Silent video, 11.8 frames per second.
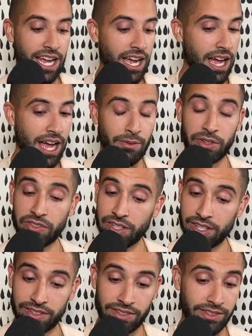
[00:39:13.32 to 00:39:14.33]
Obviously,
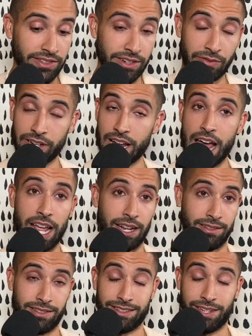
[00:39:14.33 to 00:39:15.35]
this is a different guy.
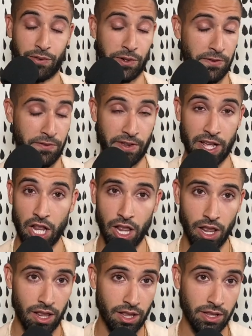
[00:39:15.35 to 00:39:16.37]
It's a different
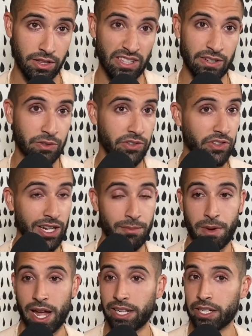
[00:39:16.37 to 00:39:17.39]
Phil, different state of
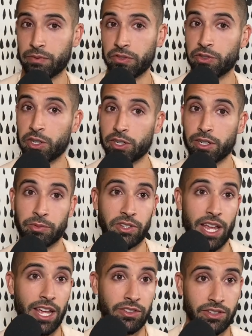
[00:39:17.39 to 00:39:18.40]
mind, different
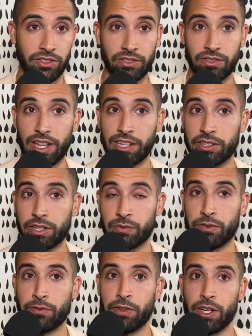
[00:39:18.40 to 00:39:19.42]
circumstances. That's a
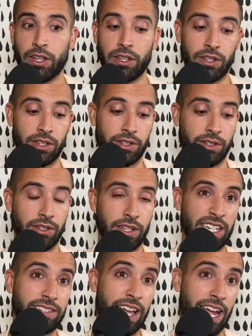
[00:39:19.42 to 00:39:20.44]
different Phil.
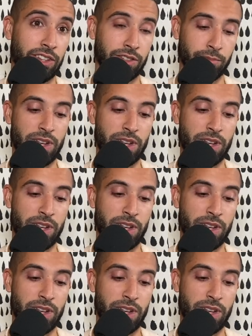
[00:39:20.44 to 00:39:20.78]
He's handsome.